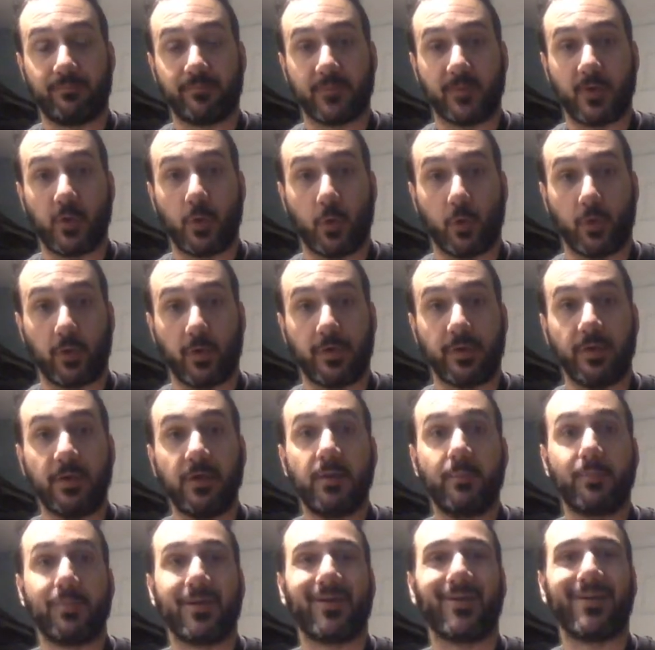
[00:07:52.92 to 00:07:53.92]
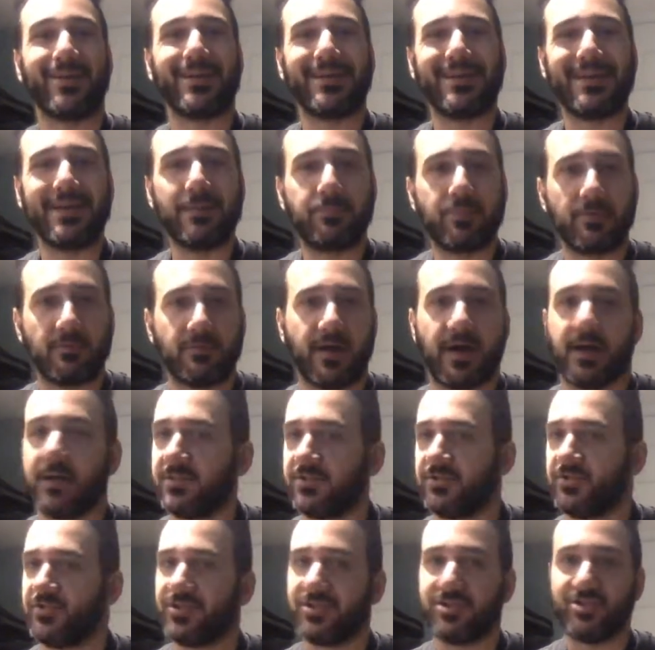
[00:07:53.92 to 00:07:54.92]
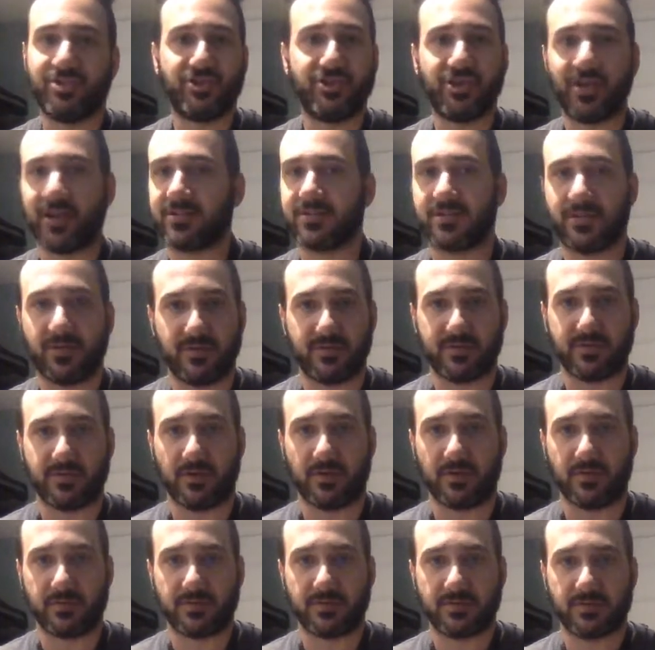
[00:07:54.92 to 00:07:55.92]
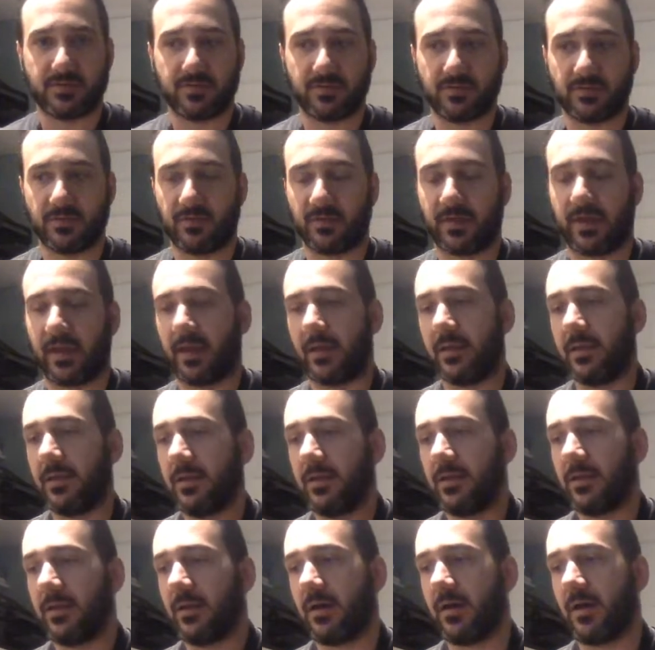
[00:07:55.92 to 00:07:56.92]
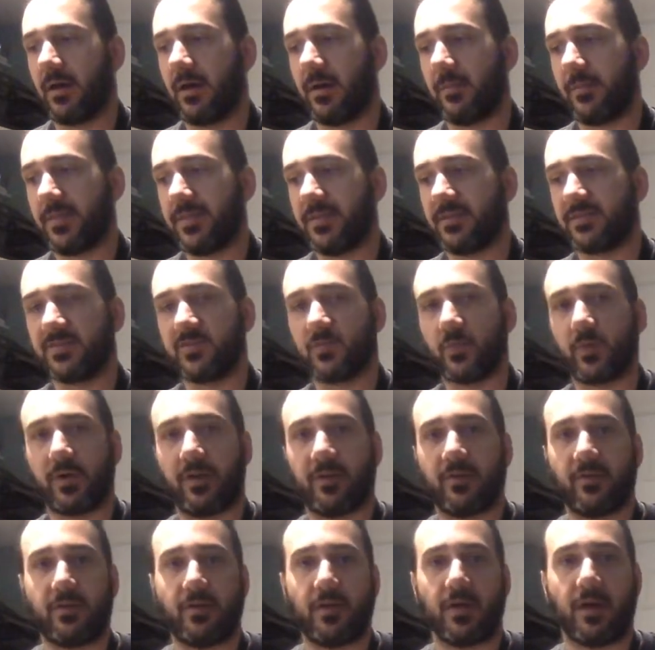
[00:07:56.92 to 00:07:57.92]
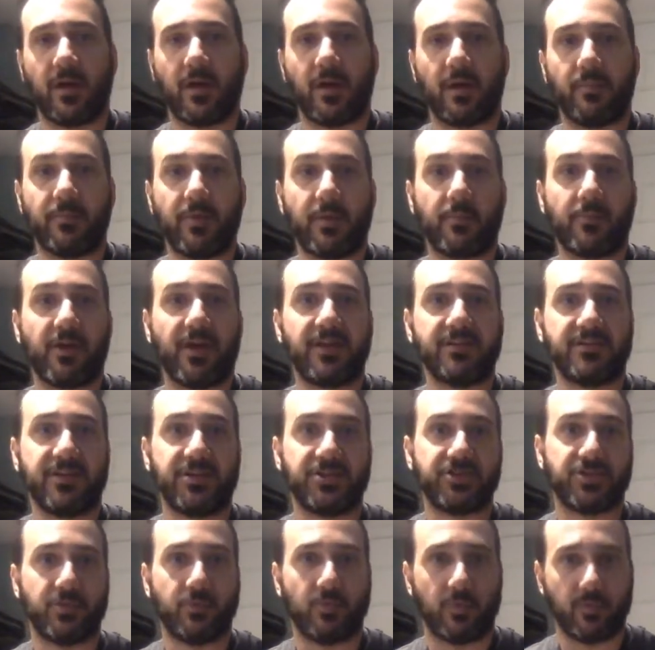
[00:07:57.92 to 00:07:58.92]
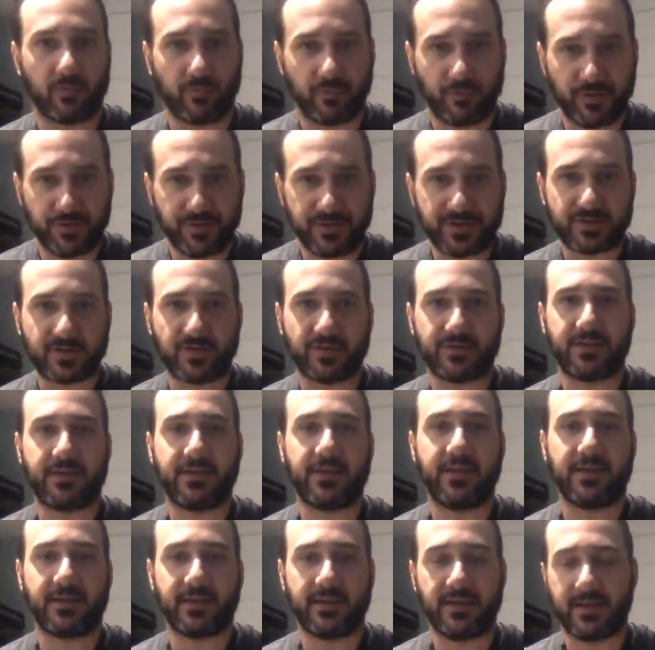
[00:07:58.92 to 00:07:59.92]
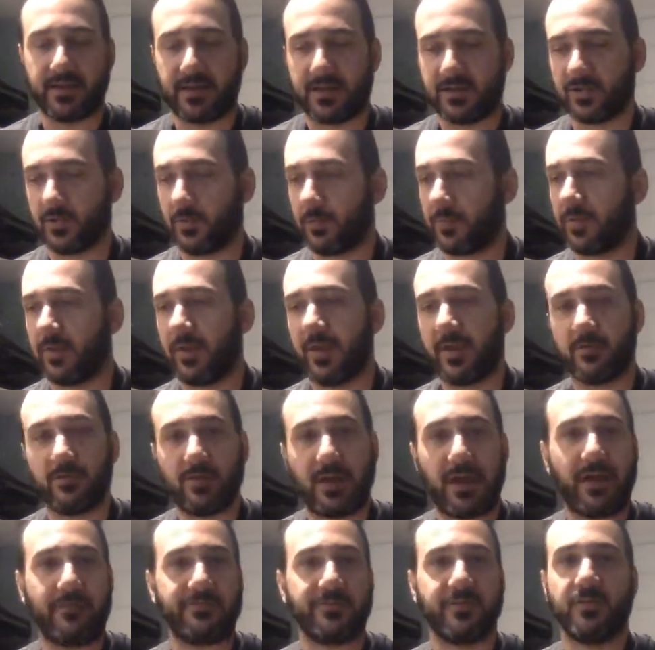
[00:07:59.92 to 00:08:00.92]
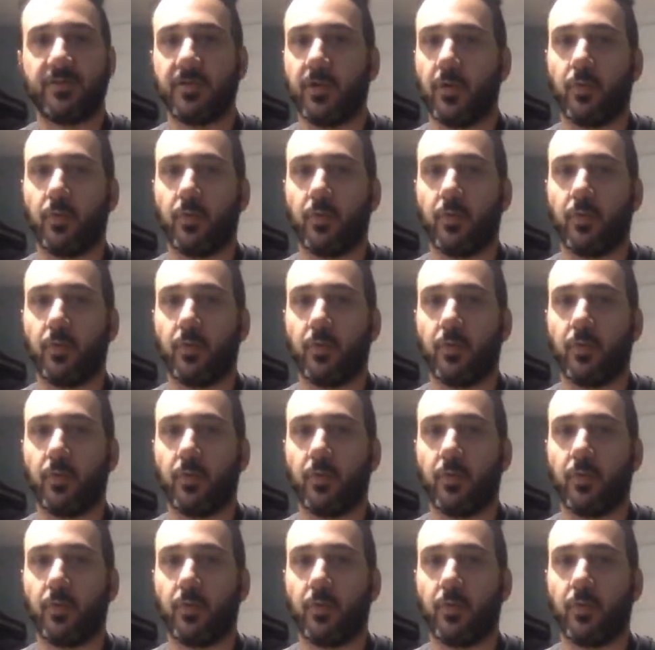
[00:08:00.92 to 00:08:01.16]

chord, but I'm going to improvise using just those notes. Okay? And this is where memorization will really start to kick in as you're playing. You have to know